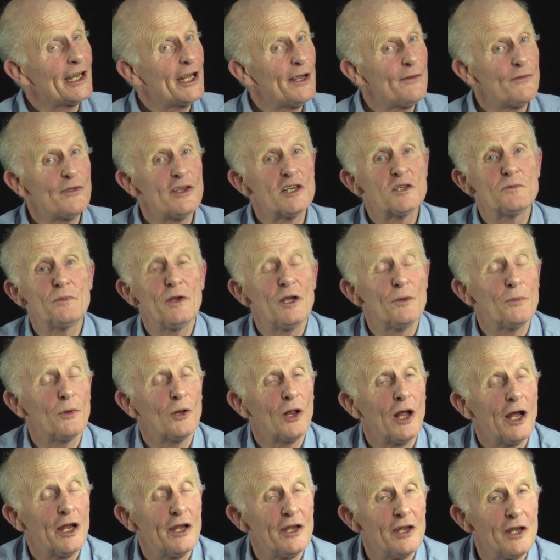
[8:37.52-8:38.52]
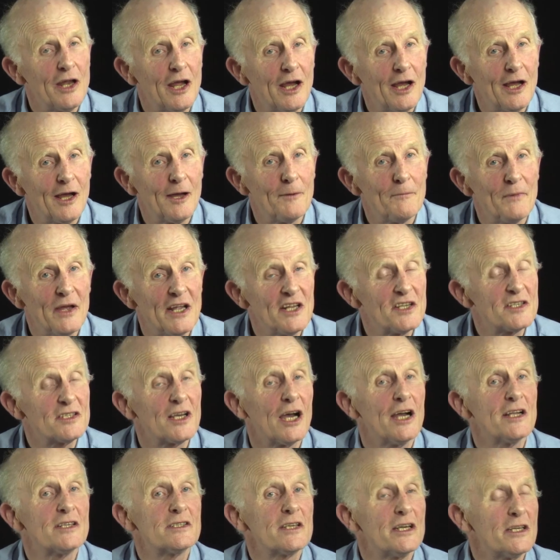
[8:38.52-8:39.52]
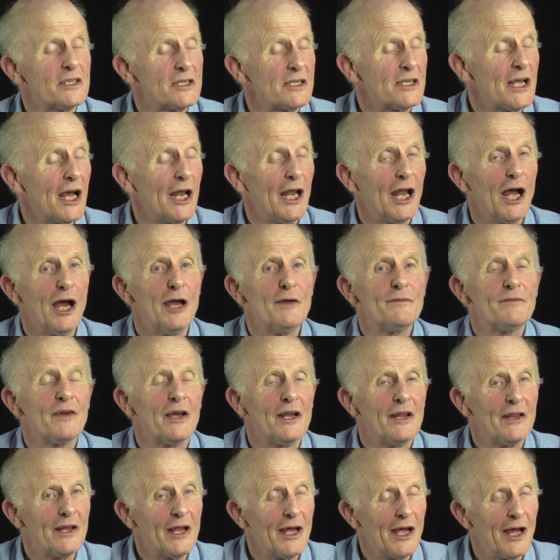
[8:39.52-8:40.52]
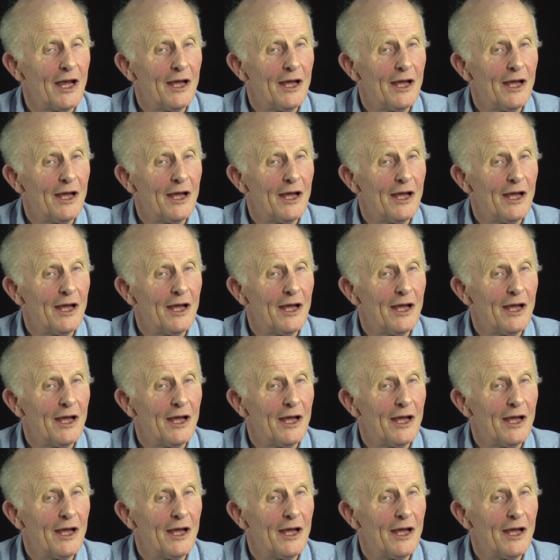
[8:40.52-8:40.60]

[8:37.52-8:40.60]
give these people insights into their life and